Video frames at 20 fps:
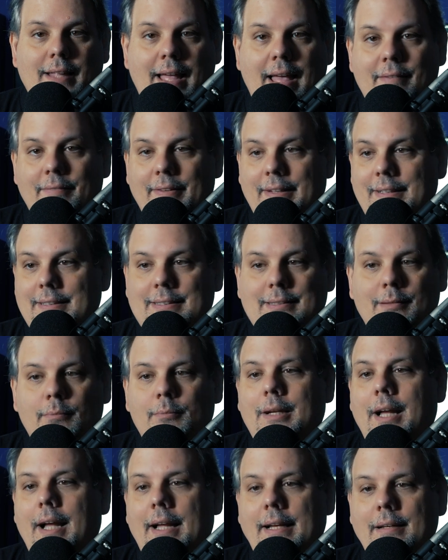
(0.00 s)
having
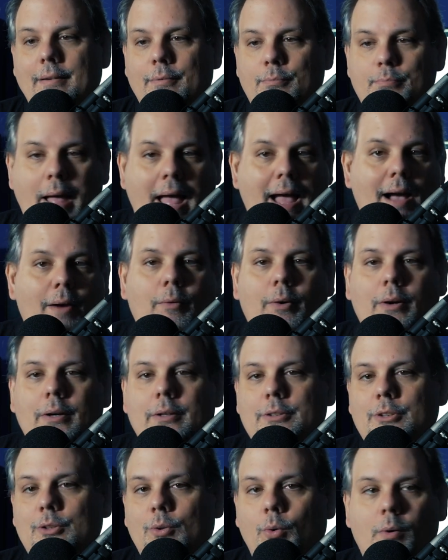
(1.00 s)
some kind of
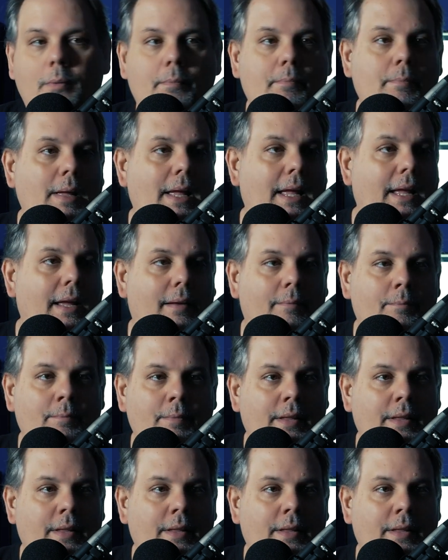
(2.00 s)
powers or being,